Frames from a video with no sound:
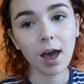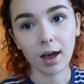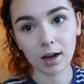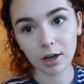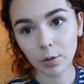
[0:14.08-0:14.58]

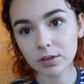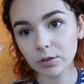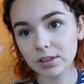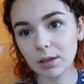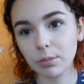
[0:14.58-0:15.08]
And I know it's
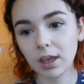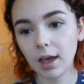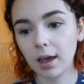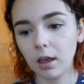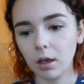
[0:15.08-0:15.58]
not December
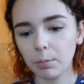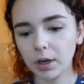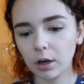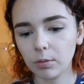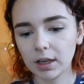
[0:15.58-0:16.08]
yet, but
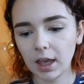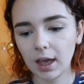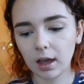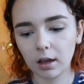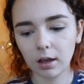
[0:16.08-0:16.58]
I don't really
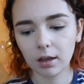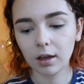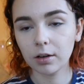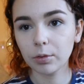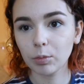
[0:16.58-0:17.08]
care. I
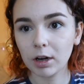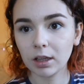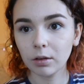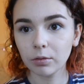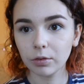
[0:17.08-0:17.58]
kind of am
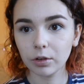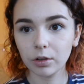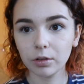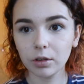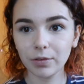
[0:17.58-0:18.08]
ready
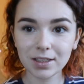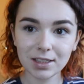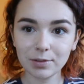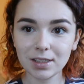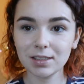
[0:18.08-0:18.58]
for the
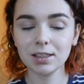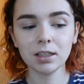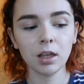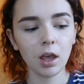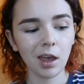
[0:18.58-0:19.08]
festive
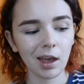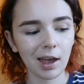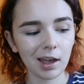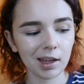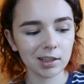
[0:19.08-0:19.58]
season.
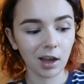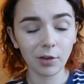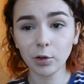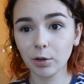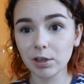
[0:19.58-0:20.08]
And
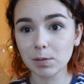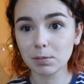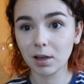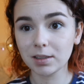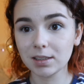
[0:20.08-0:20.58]
I've got Christmas
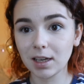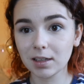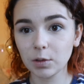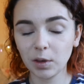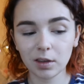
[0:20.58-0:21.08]
parties
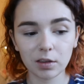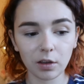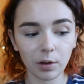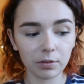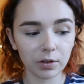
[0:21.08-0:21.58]
next week,
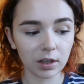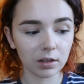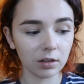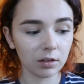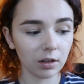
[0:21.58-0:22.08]
so I
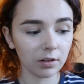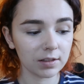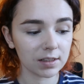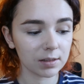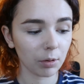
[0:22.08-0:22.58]
figured that
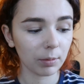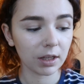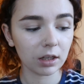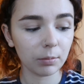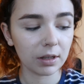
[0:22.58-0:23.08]
this is probably
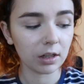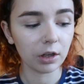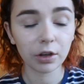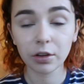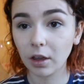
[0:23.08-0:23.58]
going to be the
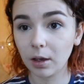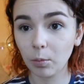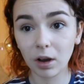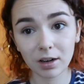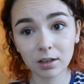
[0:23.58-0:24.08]
look that I'm
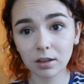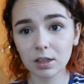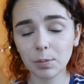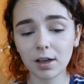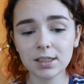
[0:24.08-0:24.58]
wearing to
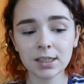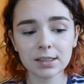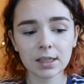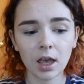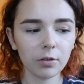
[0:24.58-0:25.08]
those
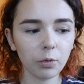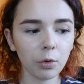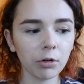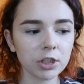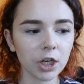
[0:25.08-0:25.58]
parties. I kind of
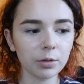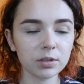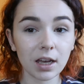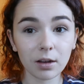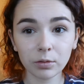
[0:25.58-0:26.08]
wore a
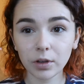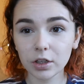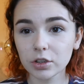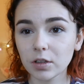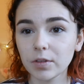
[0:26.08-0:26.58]
toned down
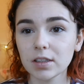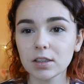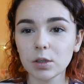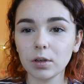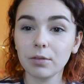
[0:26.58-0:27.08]
version of
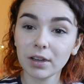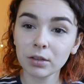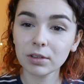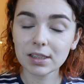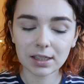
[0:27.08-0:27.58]
this to an
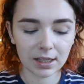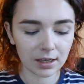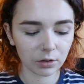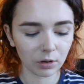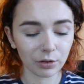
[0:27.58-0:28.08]
event recently
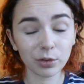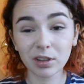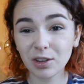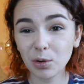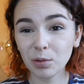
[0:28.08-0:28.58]
and thought it looked
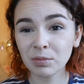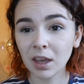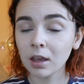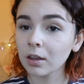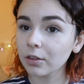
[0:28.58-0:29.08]
really cool.
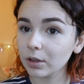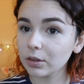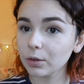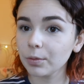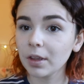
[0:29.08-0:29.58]
So I
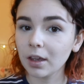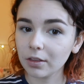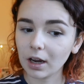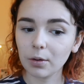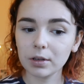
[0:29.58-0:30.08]
thought
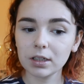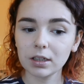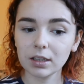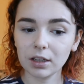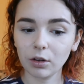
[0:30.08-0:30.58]
that I would
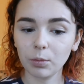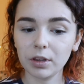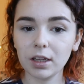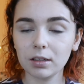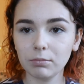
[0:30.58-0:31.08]
get on
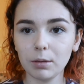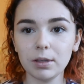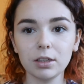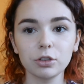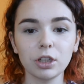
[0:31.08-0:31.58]
with it,
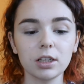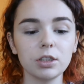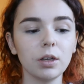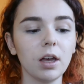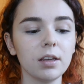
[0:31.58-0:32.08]
maybe chat
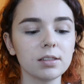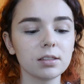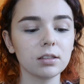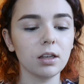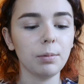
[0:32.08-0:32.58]
to you
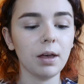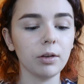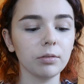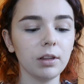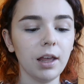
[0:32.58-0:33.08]
guys
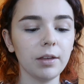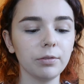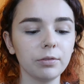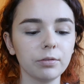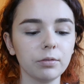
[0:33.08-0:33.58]
about
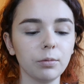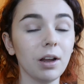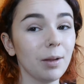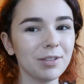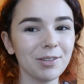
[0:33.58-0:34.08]
life
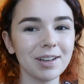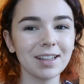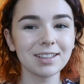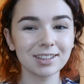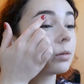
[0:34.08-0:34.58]
while I'm doing
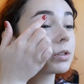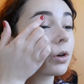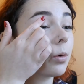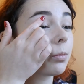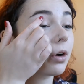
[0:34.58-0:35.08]
it. I'm just
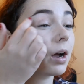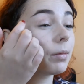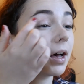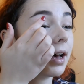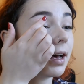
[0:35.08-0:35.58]
going to prime
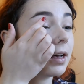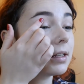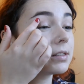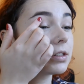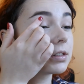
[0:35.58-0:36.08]
my
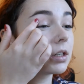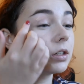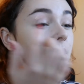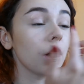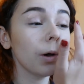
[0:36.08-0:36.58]
eyes, just so you
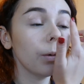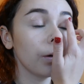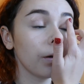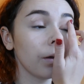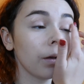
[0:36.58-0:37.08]
know.
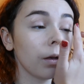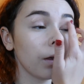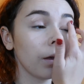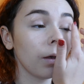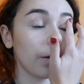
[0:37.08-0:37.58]

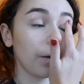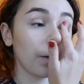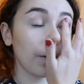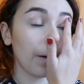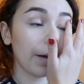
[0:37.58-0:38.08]

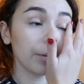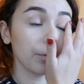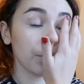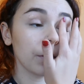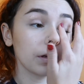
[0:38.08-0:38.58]
I am
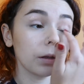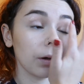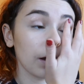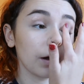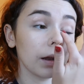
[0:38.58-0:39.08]
already
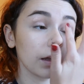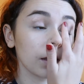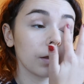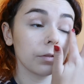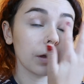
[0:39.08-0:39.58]

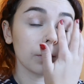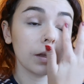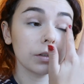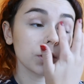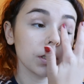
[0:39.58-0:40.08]
wearing
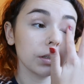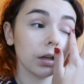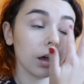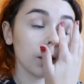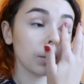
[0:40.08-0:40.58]

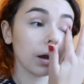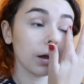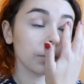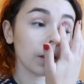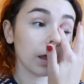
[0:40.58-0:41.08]
foundation,
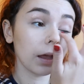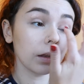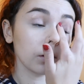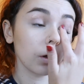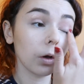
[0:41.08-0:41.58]
eyebrows,
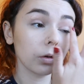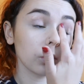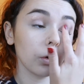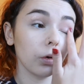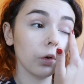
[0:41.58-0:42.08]
and
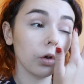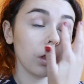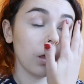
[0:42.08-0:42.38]
contour,